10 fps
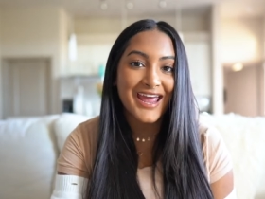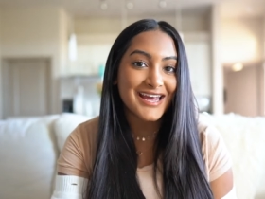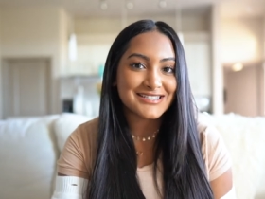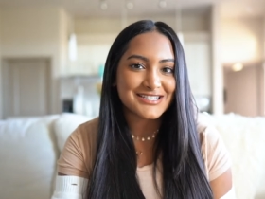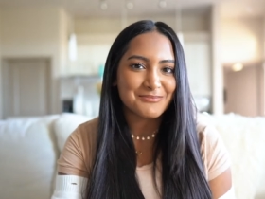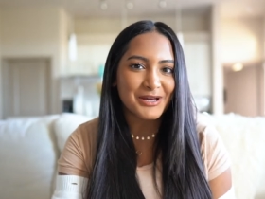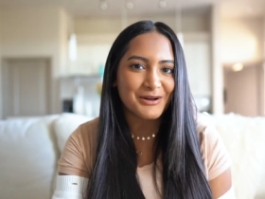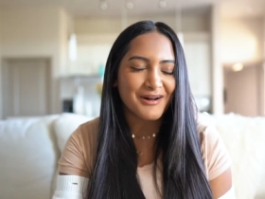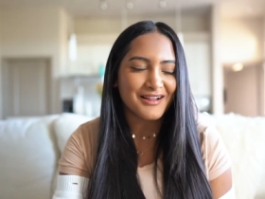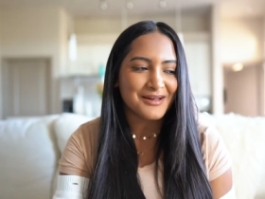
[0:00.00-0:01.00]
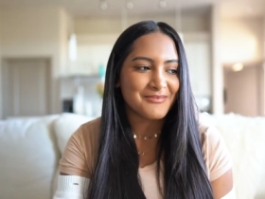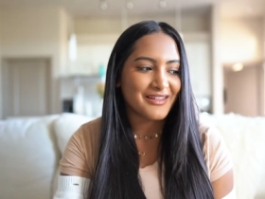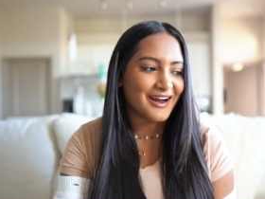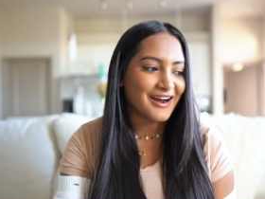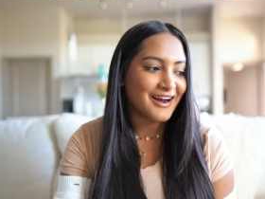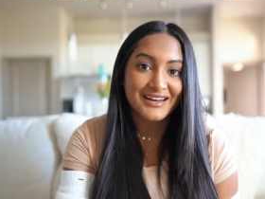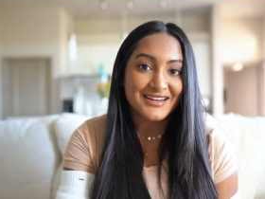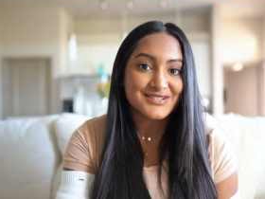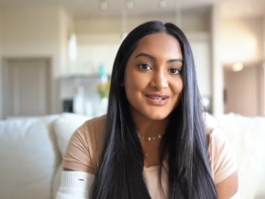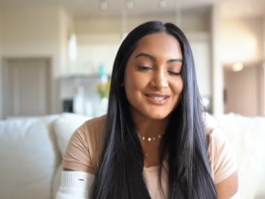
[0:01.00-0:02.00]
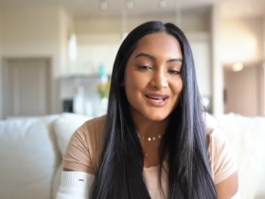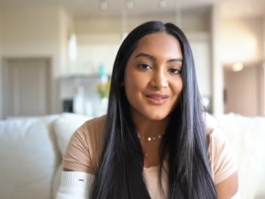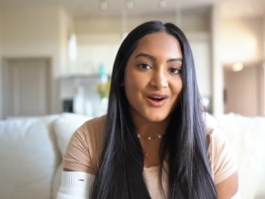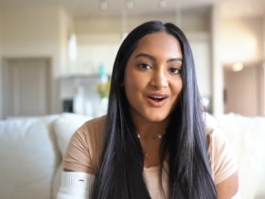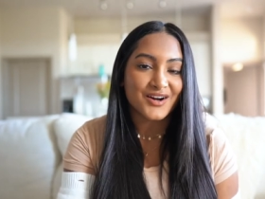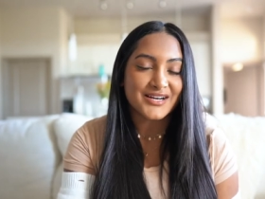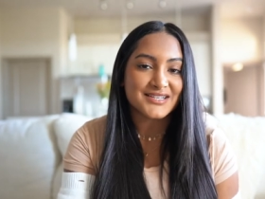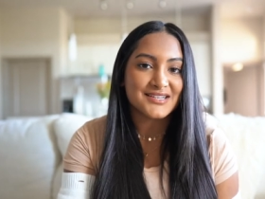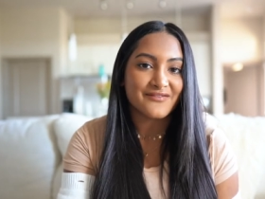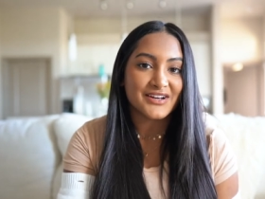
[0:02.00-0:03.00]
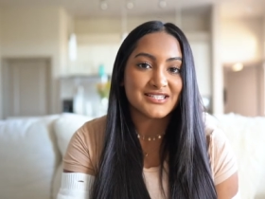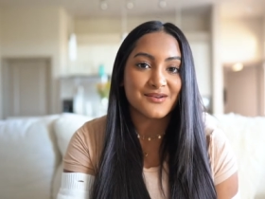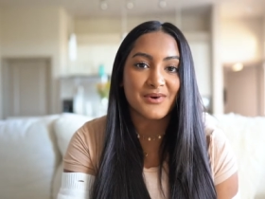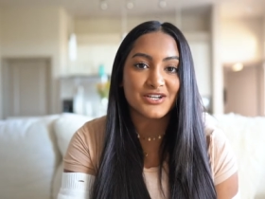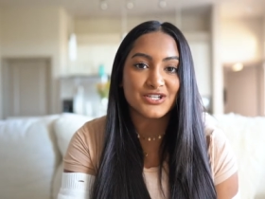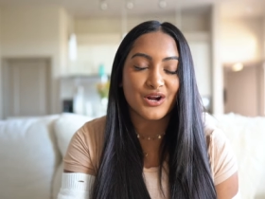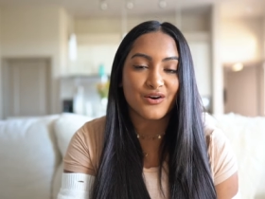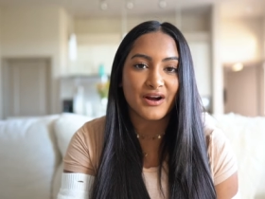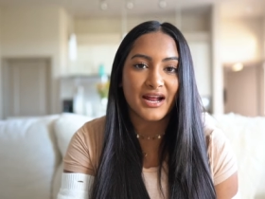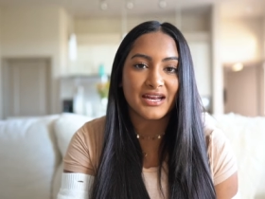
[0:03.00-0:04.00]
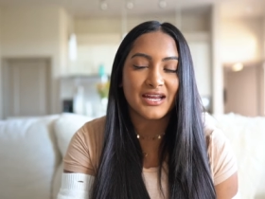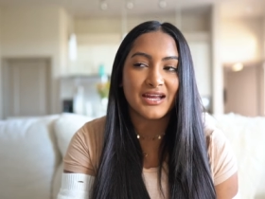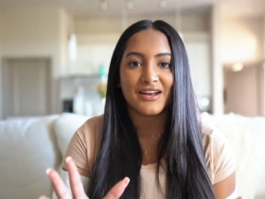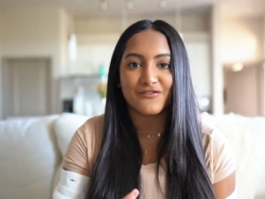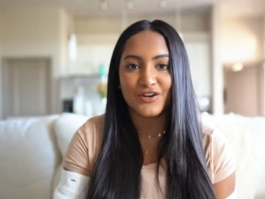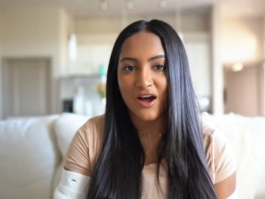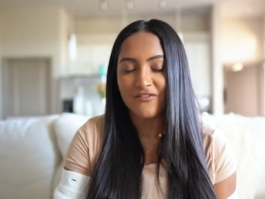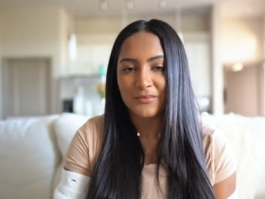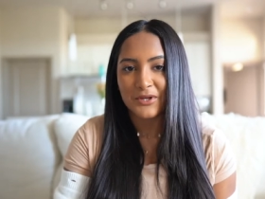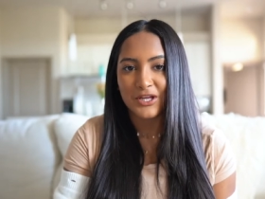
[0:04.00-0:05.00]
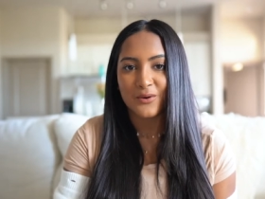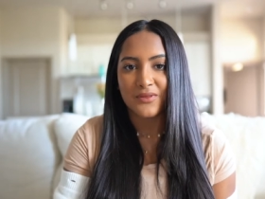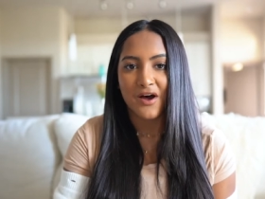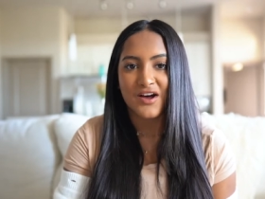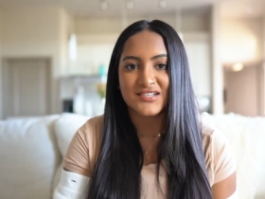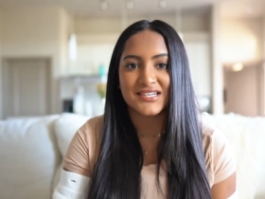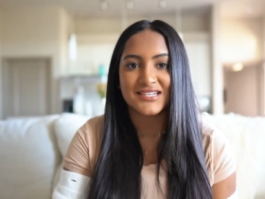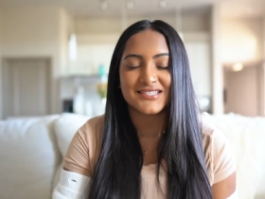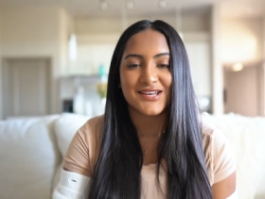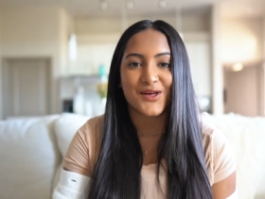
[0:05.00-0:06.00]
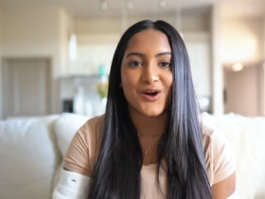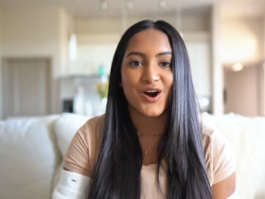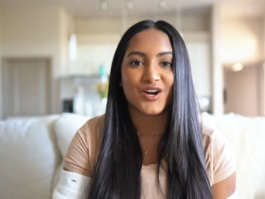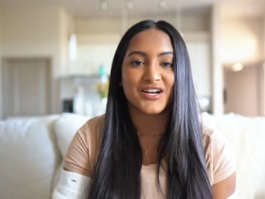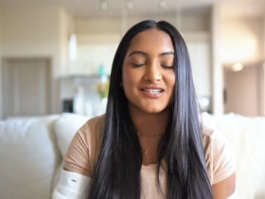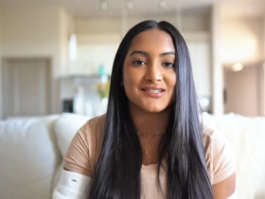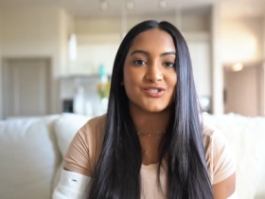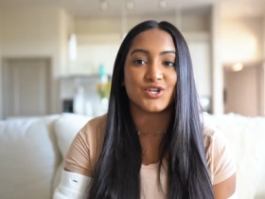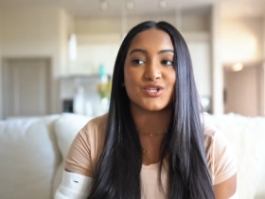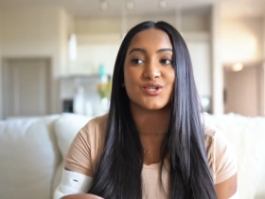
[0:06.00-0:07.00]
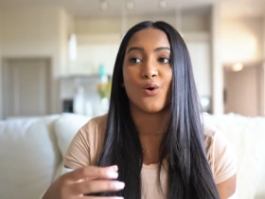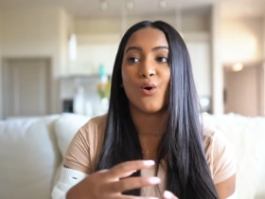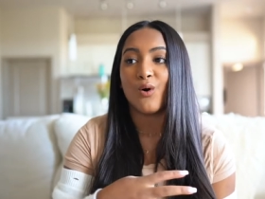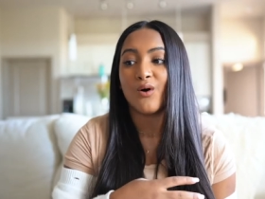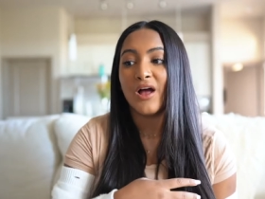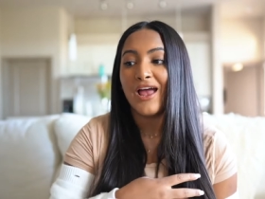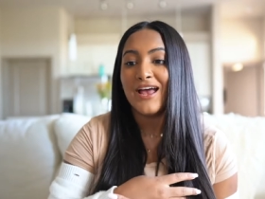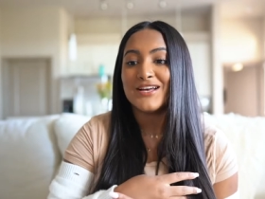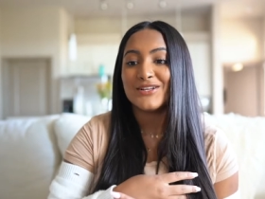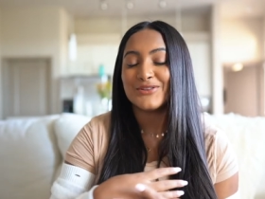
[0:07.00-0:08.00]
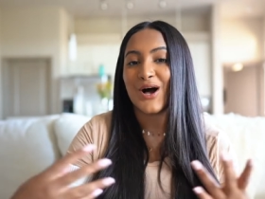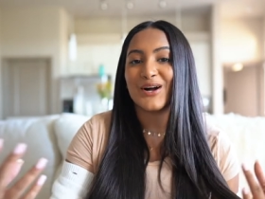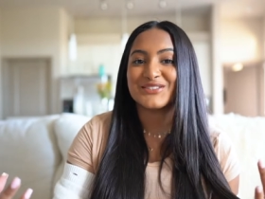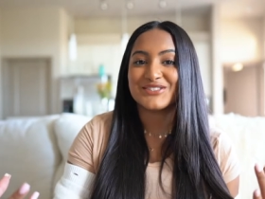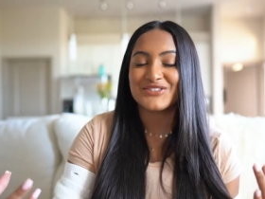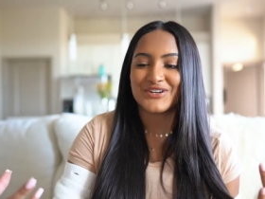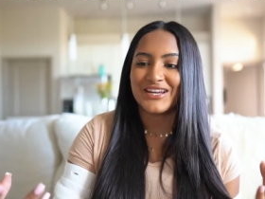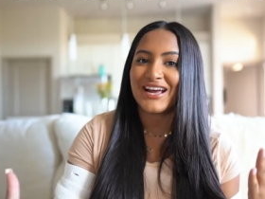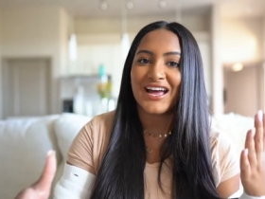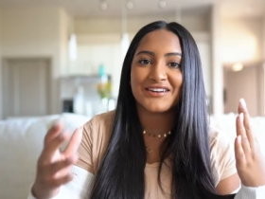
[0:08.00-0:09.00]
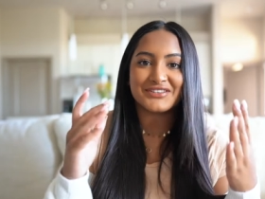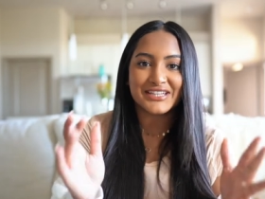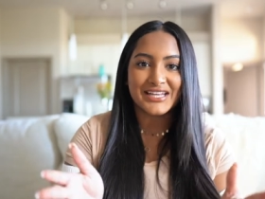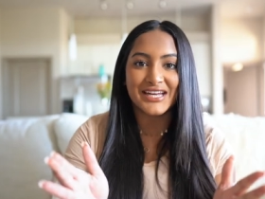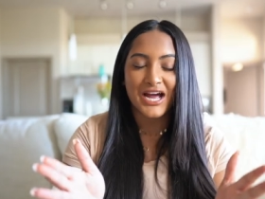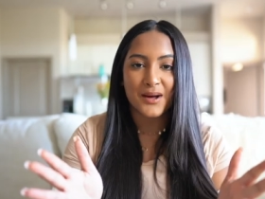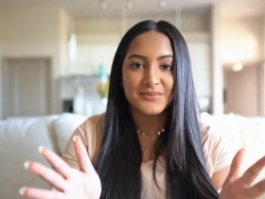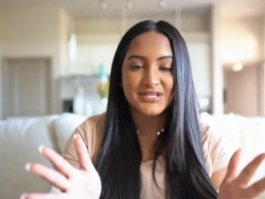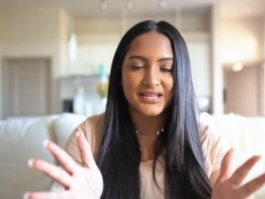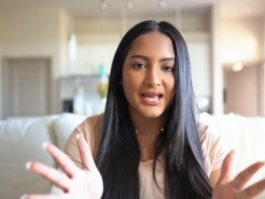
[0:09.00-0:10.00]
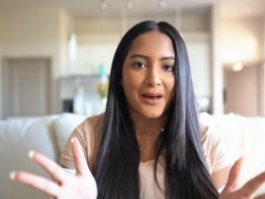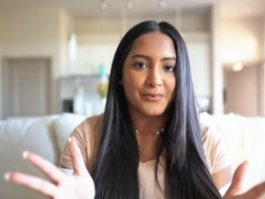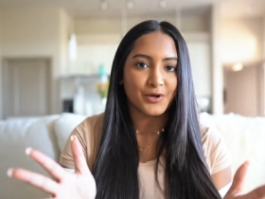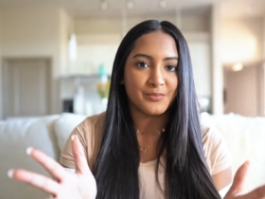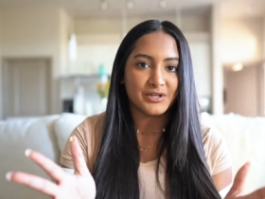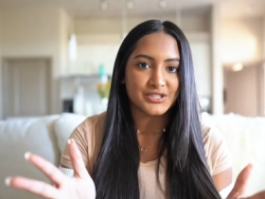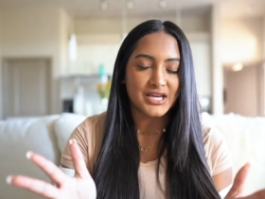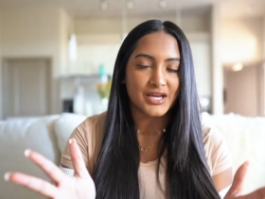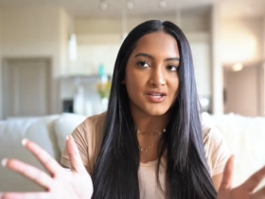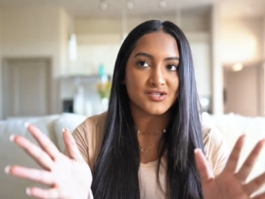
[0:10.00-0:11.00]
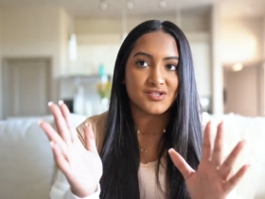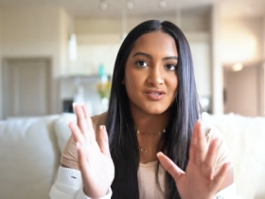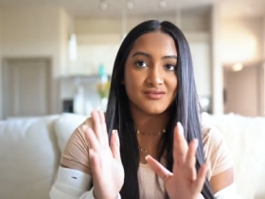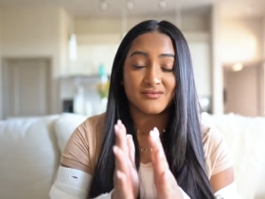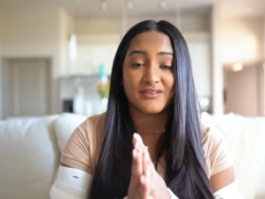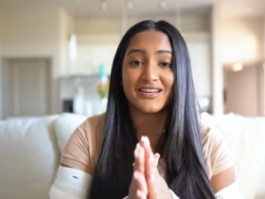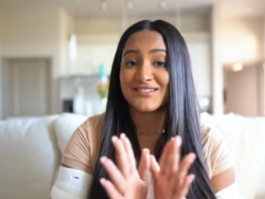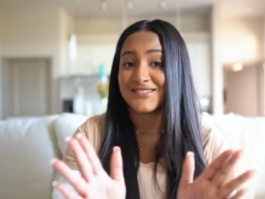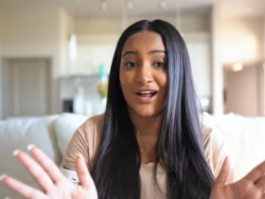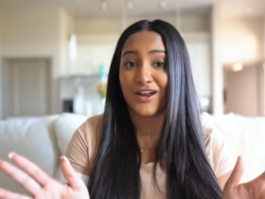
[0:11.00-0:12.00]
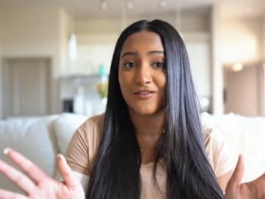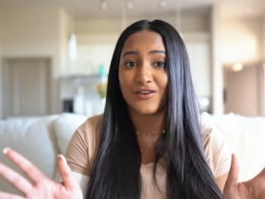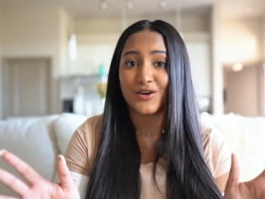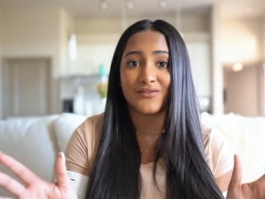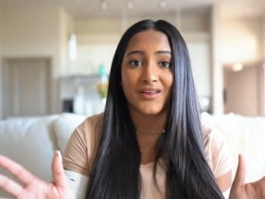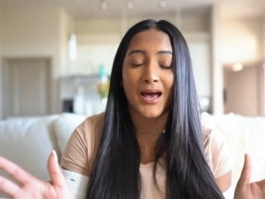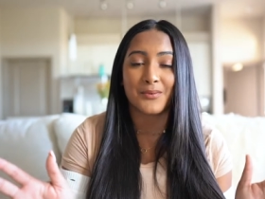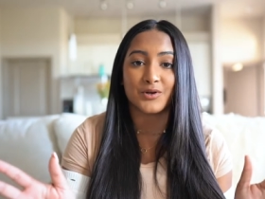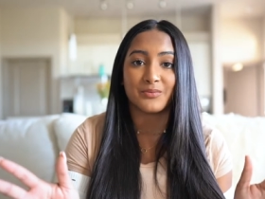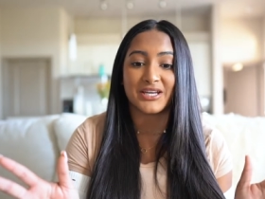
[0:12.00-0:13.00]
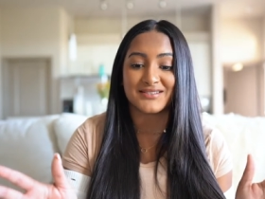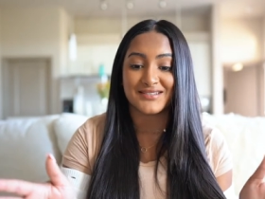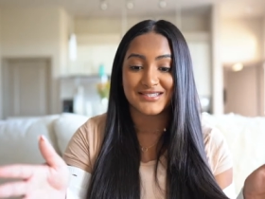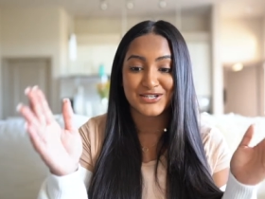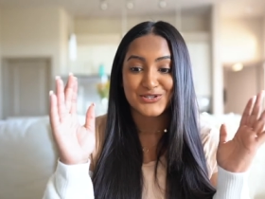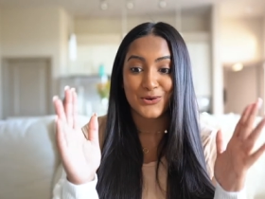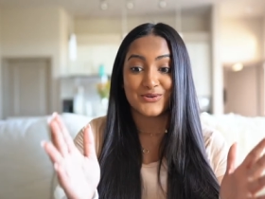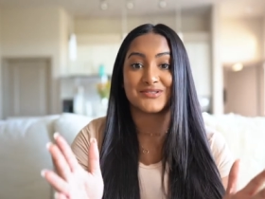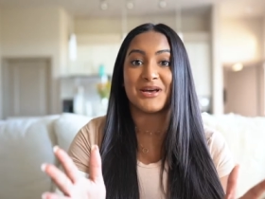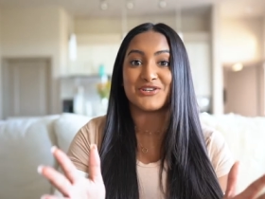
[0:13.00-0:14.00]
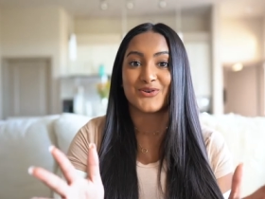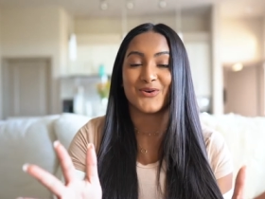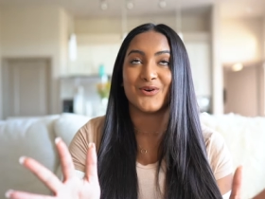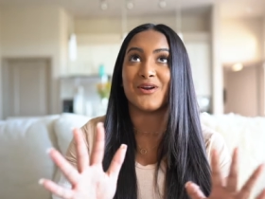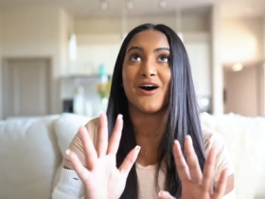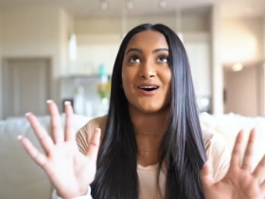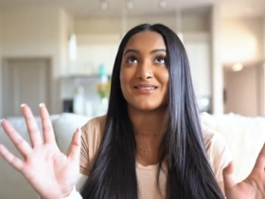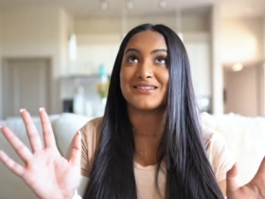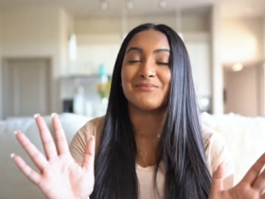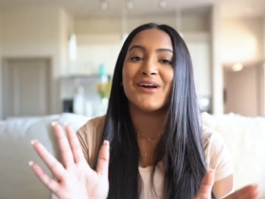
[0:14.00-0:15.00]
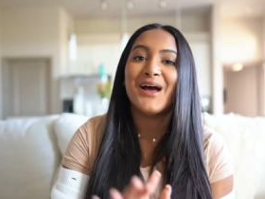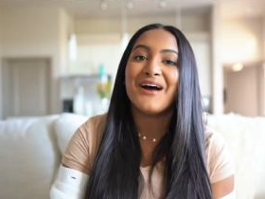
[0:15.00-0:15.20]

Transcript: Insta pic while I'm there. It is on South Congress, if I didn't mention already. And if you're not familiar with Austin, South Congress is just a whole long street kind of leading up to the Capitol building. It's like a stunning view of the Capitol because it's like so symmetrical and awesome.